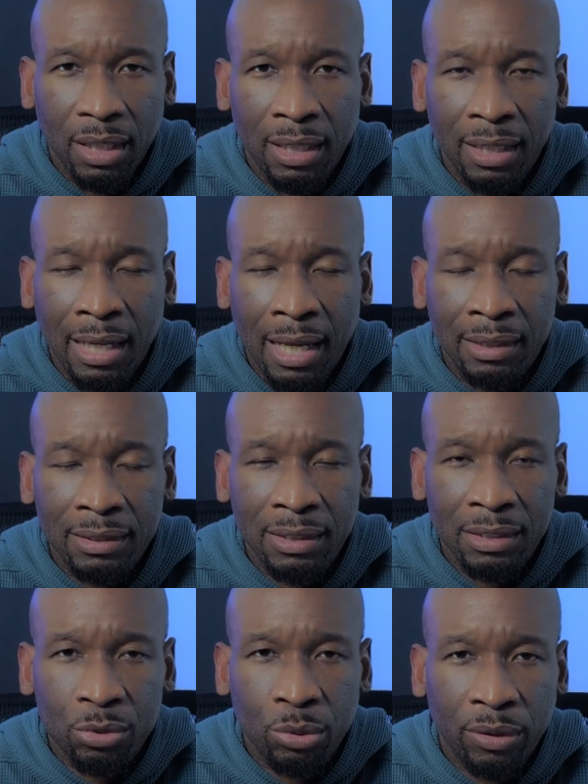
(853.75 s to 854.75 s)
and the Galaxy
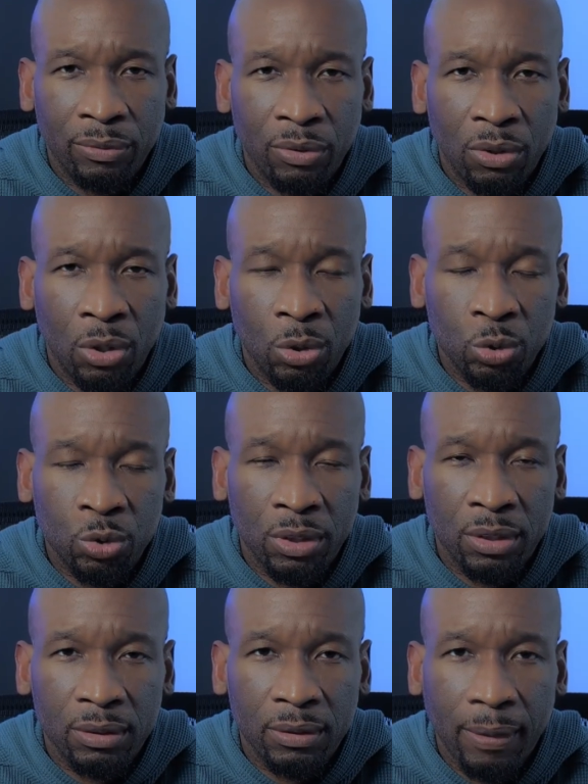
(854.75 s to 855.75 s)
S24 Ultra,
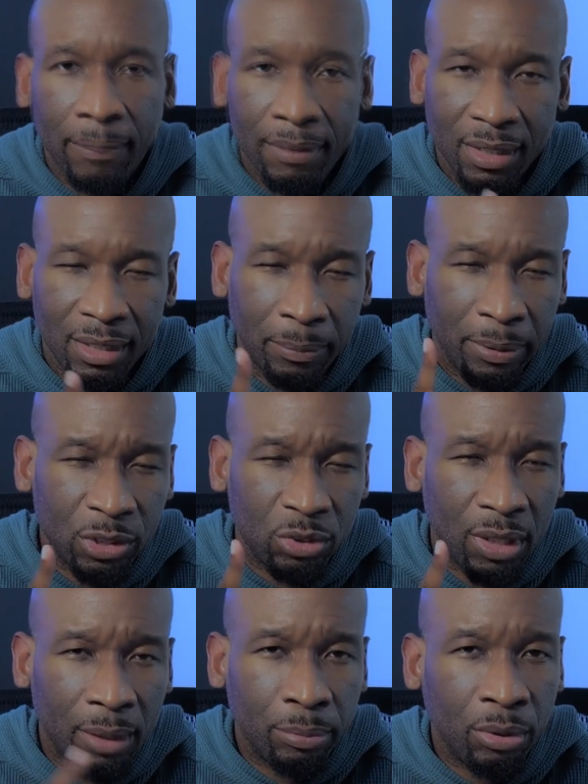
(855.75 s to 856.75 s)
the
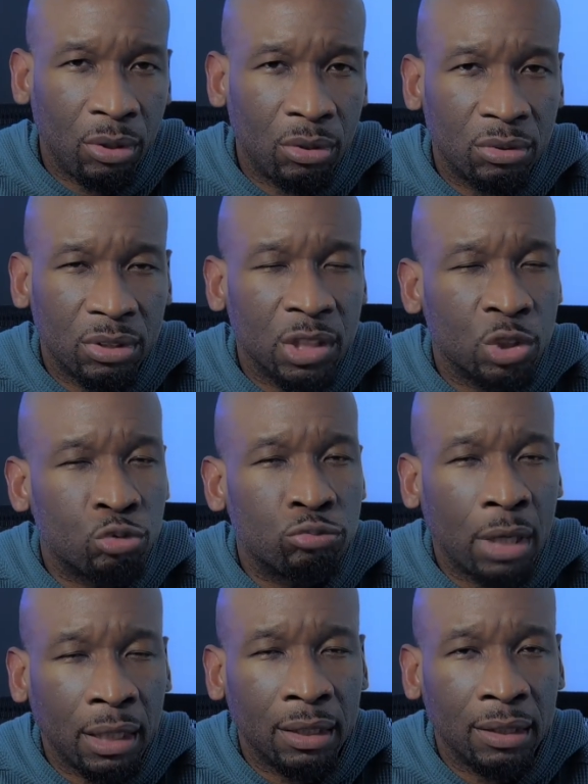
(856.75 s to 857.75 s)
Pixel 8 Pro is
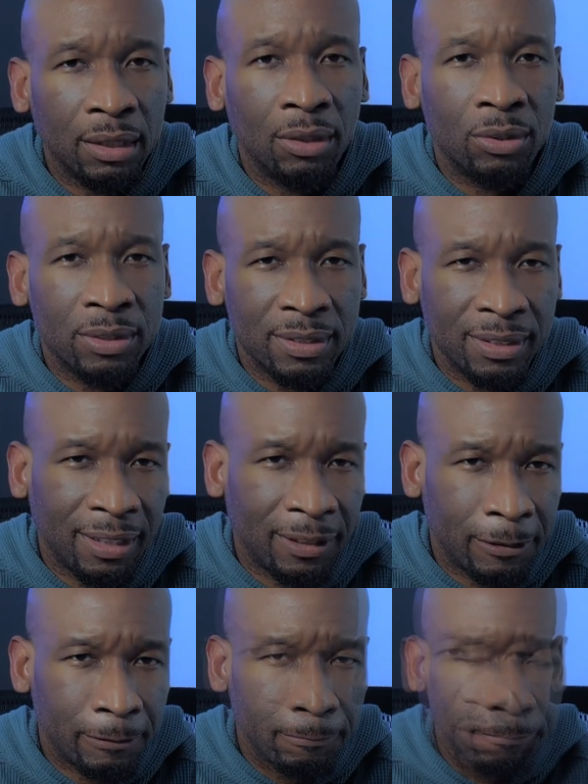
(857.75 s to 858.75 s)
regularly on
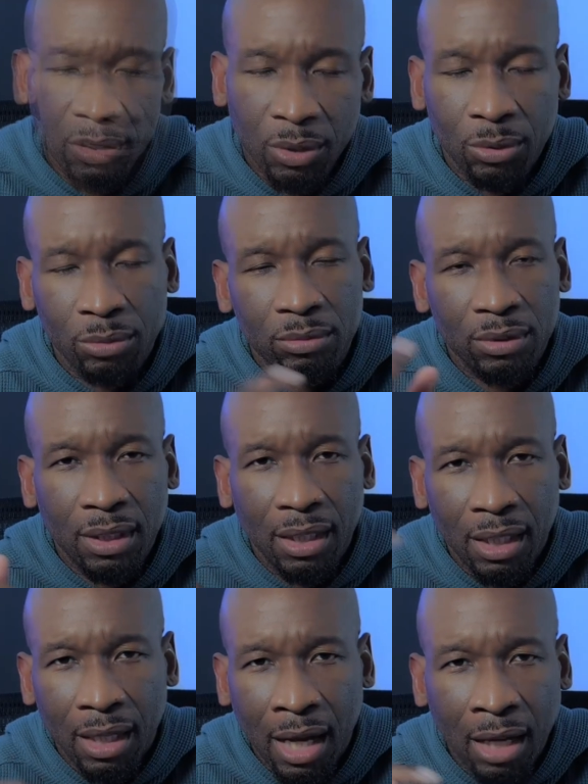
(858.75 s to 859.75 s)
sale. So
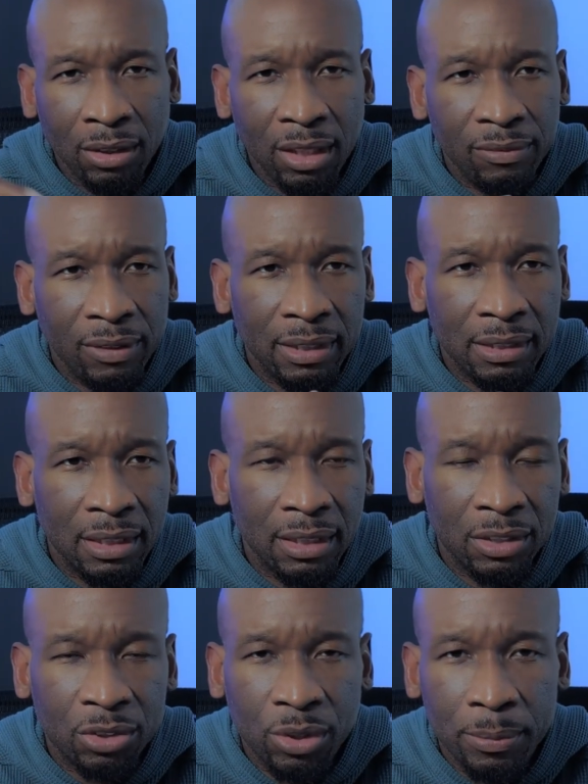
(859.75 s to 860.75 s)
I'll leave links in the
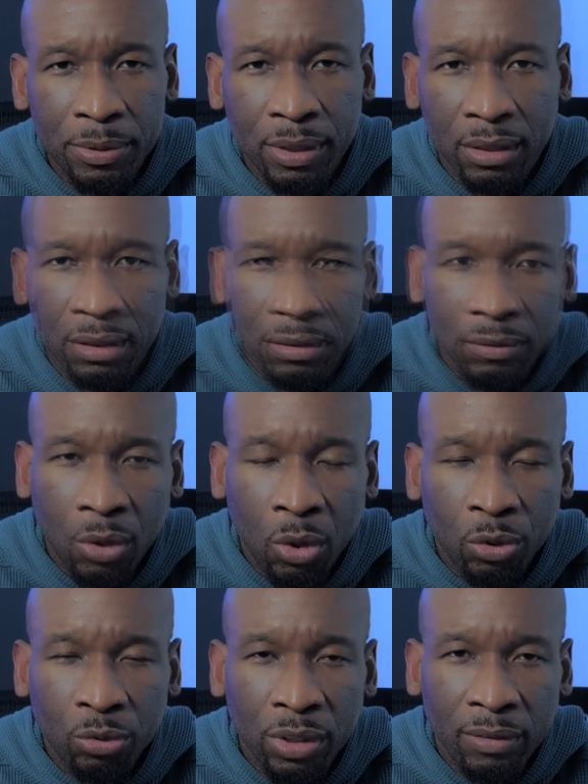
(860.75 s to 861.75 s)
description for
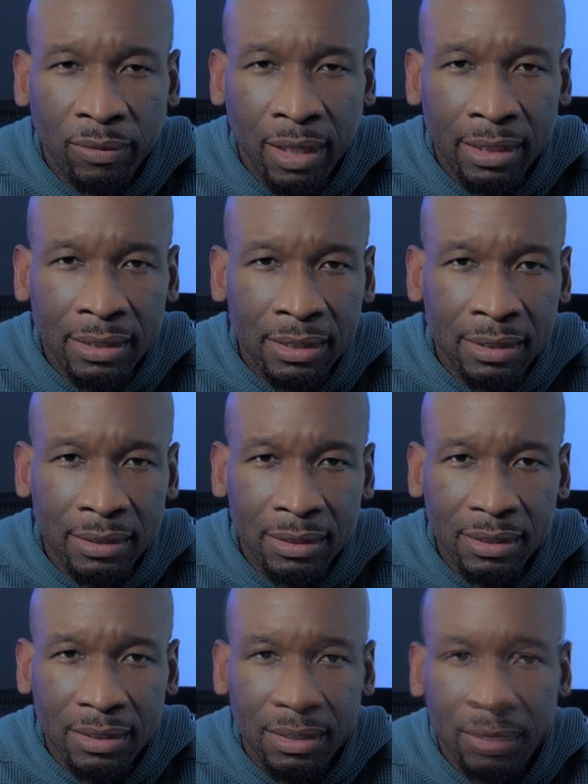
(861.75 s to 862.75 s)
all 3
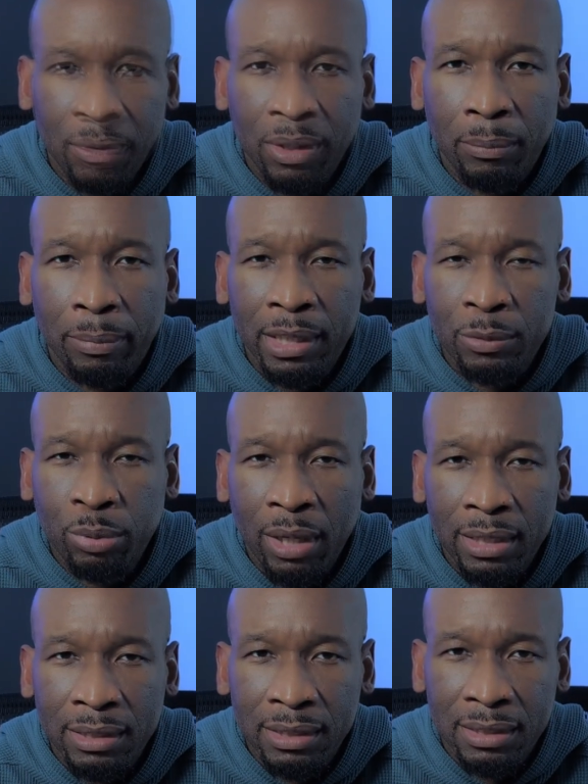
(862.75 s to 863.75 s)
devices with the best
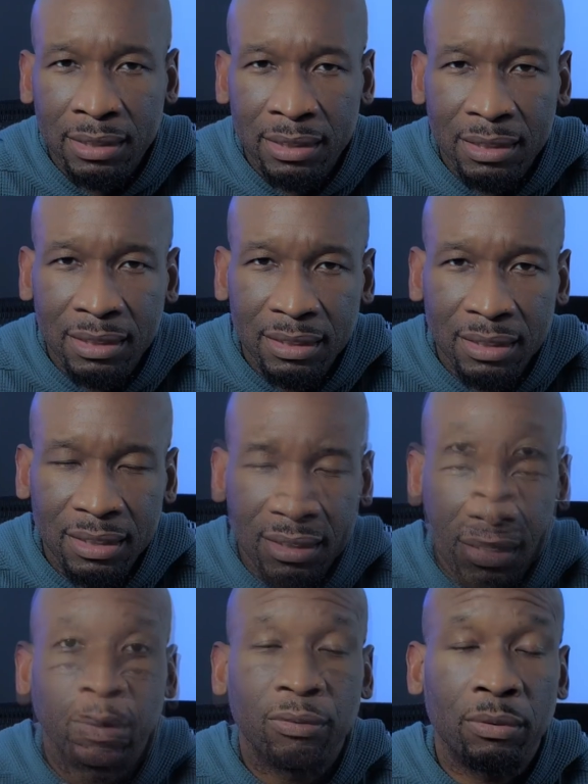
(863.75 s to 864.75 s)
prices.
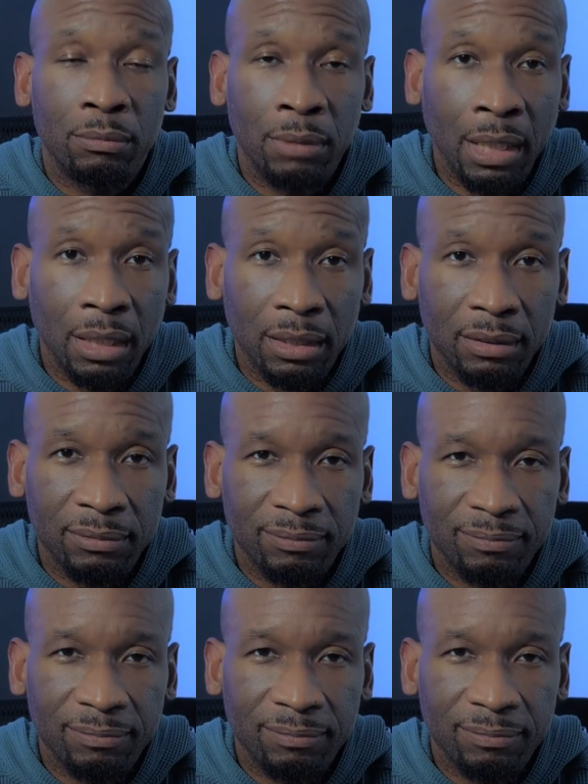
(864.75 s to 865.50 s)
But for me,